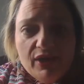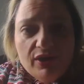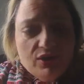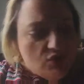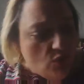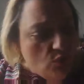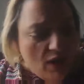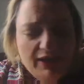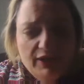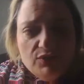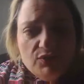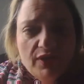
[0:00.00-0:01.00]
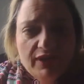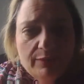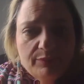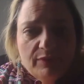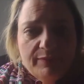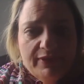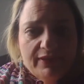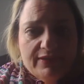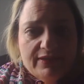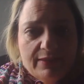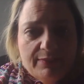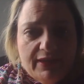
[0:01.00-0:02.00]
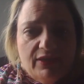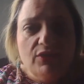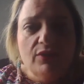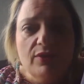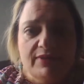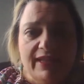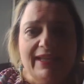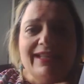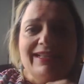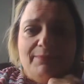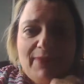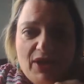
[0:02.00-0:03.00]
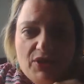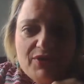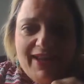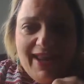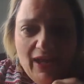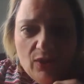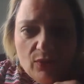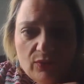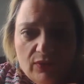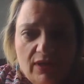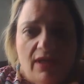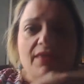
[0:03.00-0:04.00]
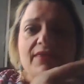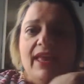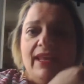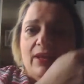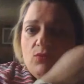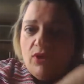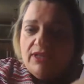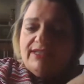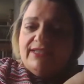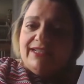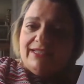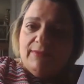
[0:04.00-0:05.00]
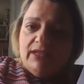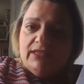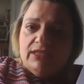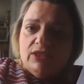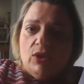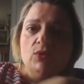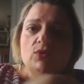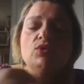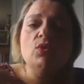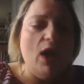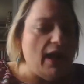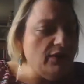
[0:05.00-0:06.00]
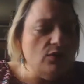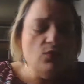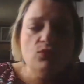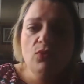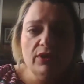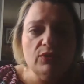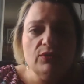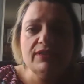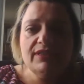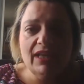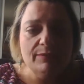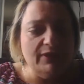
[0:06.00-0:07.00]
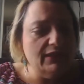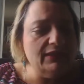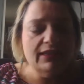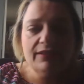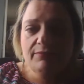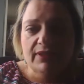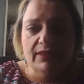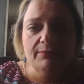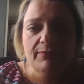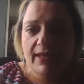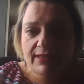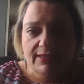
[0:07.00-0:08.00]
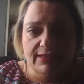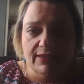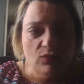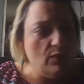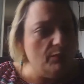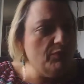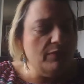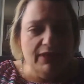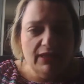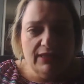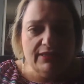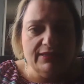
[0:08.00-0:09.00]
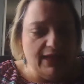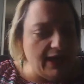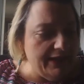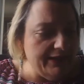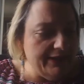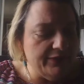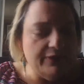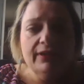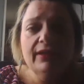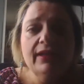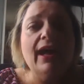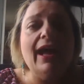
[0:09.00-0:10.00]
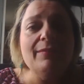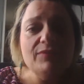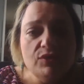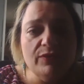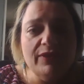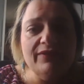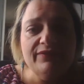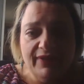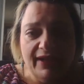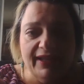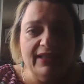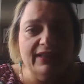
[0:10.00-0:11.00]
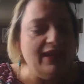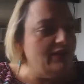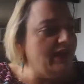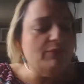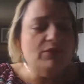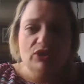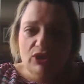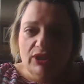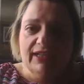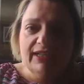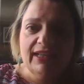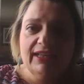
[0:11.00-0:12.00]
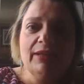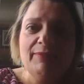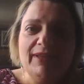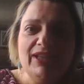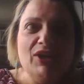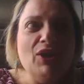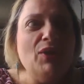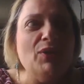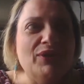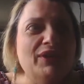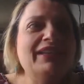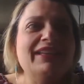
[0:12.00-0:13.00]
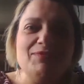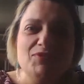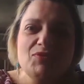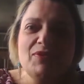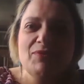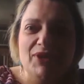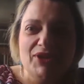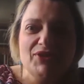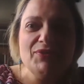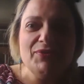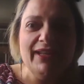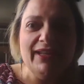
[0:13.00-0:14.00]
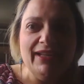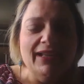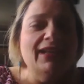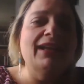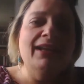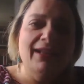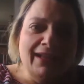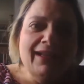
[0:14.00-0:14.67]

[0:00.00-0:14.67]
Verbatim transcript: So why are you trying to put me on something? You know what I'm saying? It's better now yep. than it was six months ago. So I don't want you to tell me to give me medicine or put me in a diet or I'm doing fine. And then they would look at it and they'd be like, oh, keep doing what you're doing.